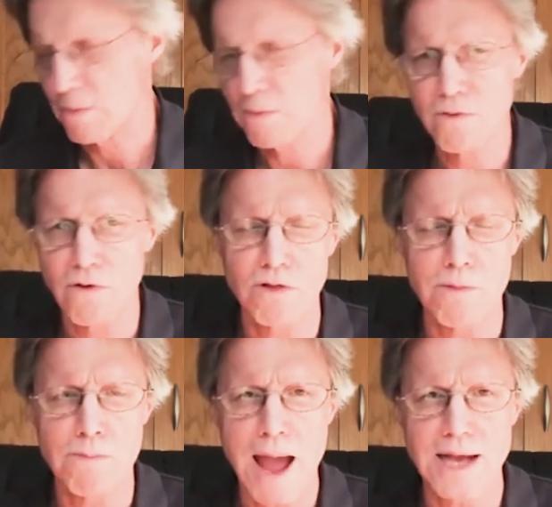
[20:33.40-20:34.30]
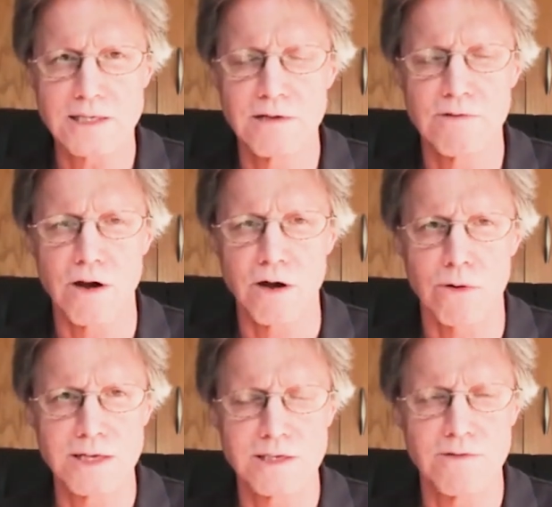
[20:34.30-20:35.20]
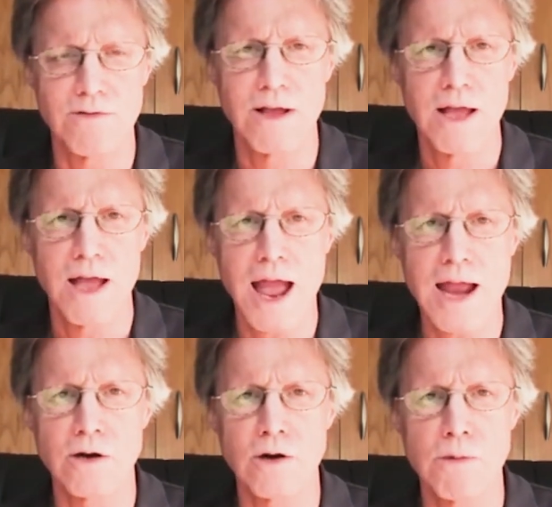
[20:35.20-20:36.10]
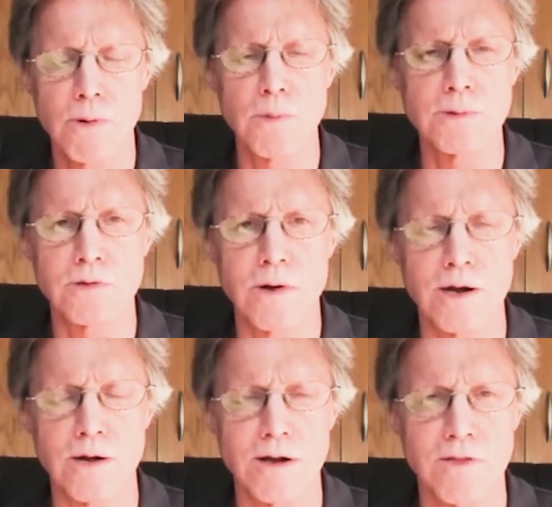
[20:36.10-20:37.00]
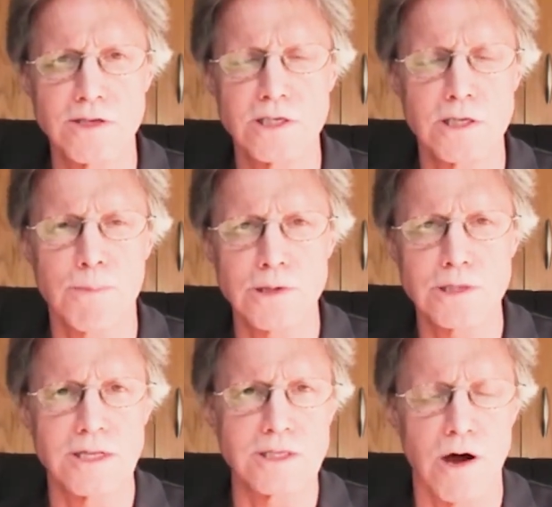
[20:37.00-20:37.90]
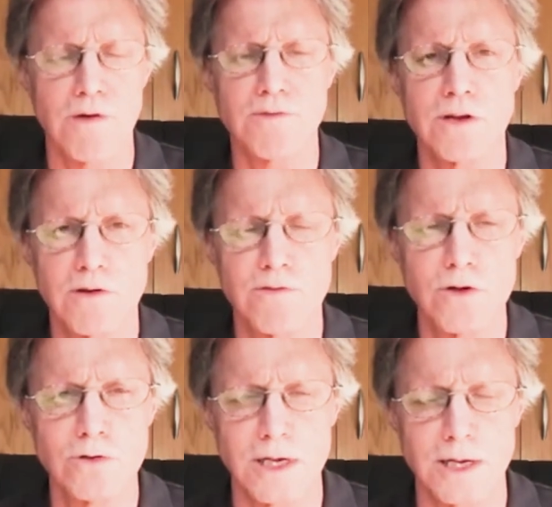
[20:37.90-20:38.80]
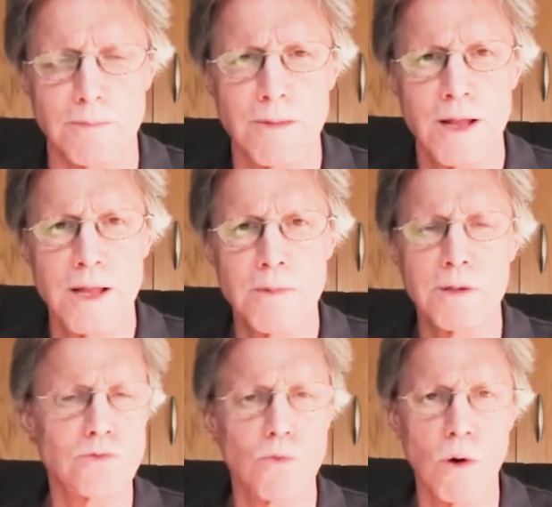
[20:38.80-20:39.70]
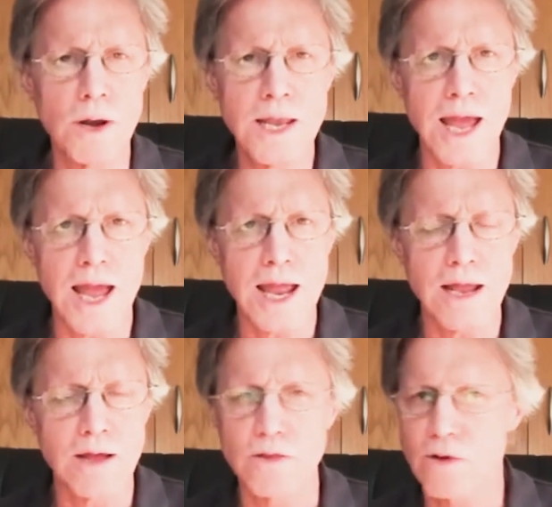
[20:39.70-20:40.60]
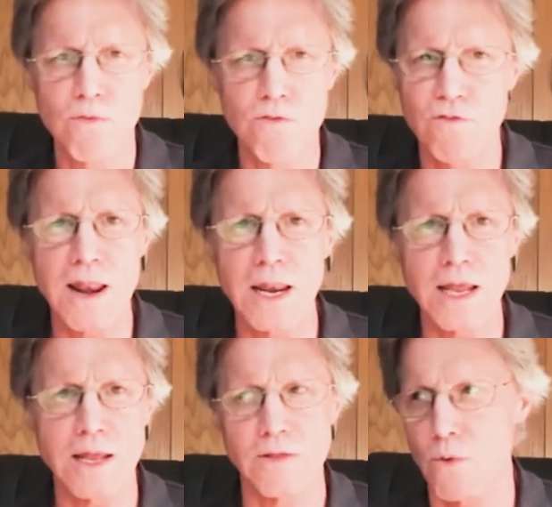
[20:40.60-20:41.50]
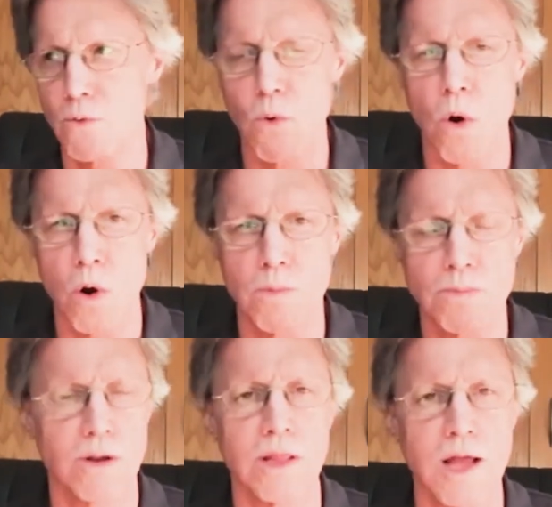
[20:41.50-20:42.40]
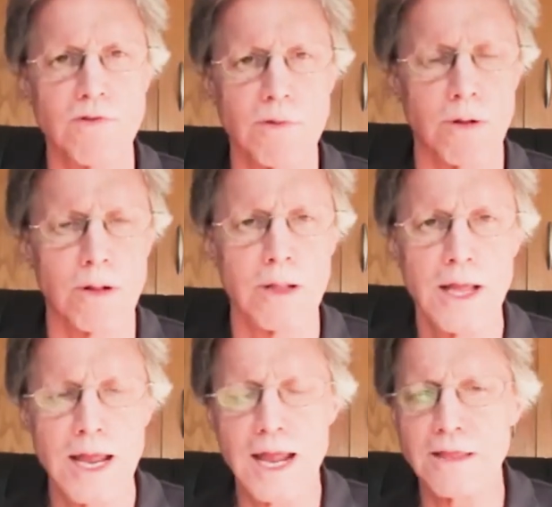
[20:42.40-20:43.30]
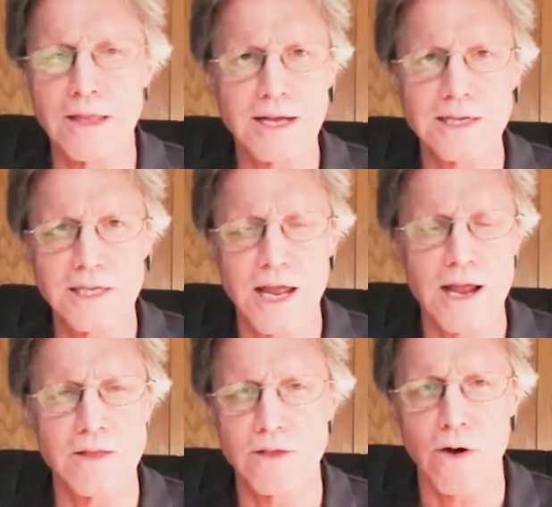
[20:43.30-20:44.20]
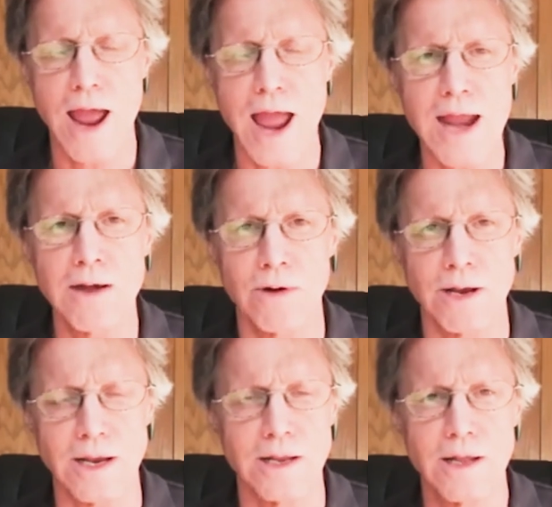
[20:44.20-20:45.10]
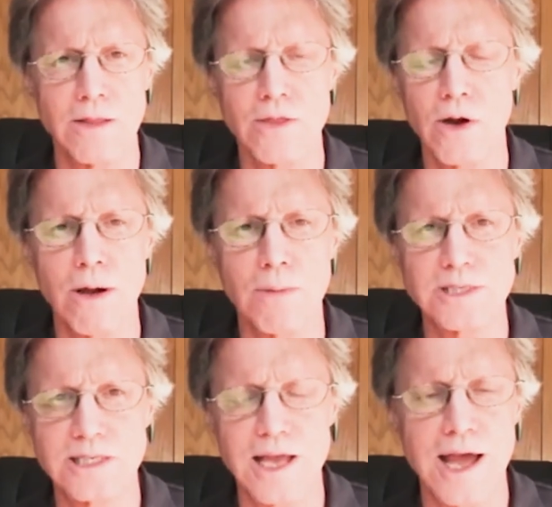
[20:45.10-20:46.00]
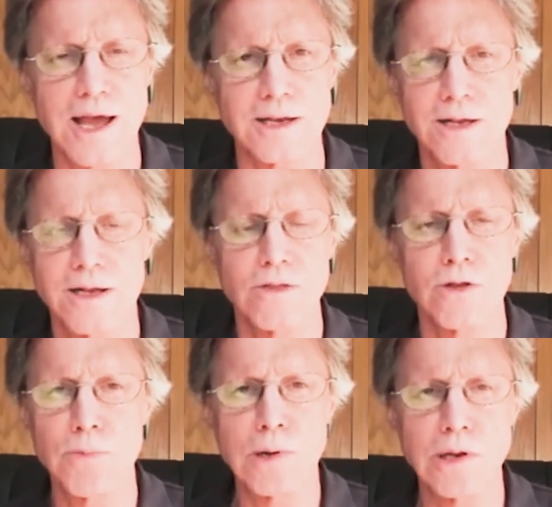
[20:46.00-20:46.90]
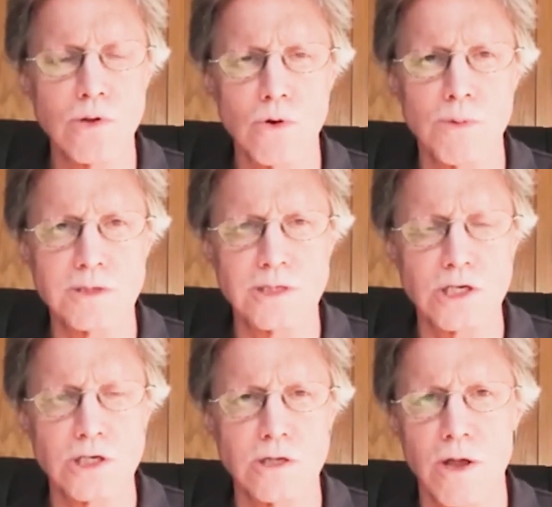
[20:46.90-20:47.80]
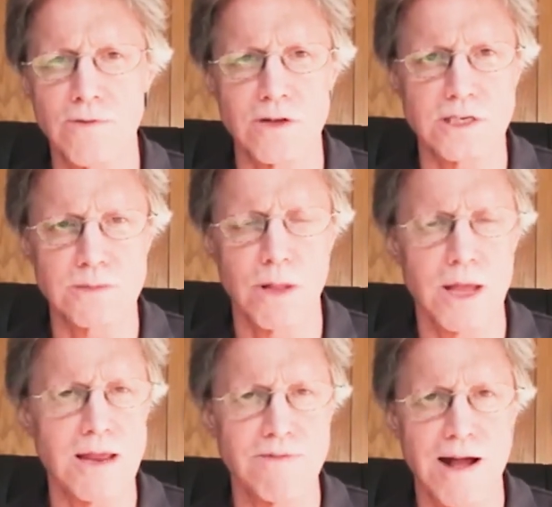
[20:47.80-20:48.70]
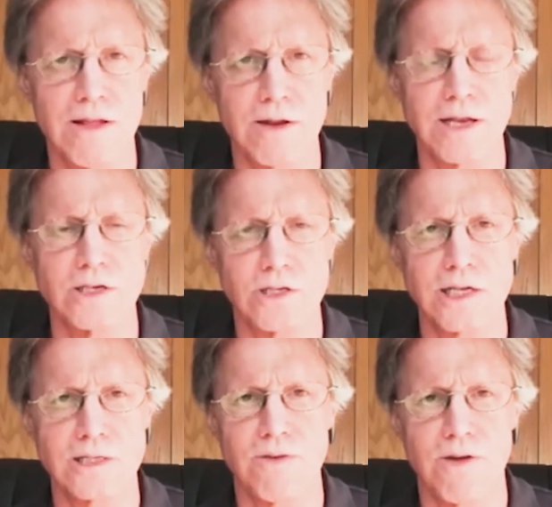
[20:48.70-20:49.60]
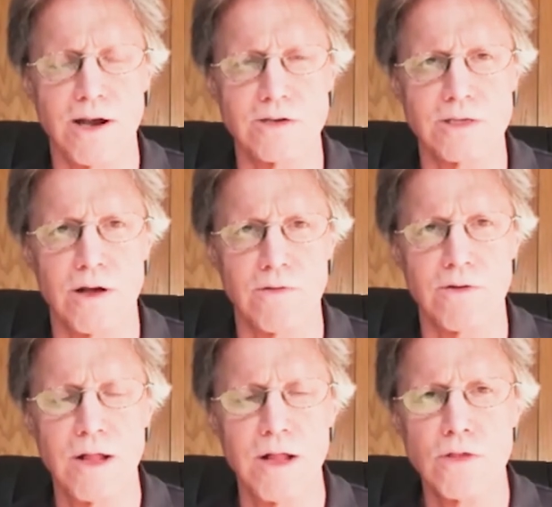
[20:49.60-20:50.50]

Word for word: So we're going to move over to the passive aggressive anger perpetrator. Now, this is the person that's often confusing because one day they're friendly, they're warm, they're lovable, and the next day they're angry, they're upset, they're putting you in a position that you have to explain, validate, and justify yourself.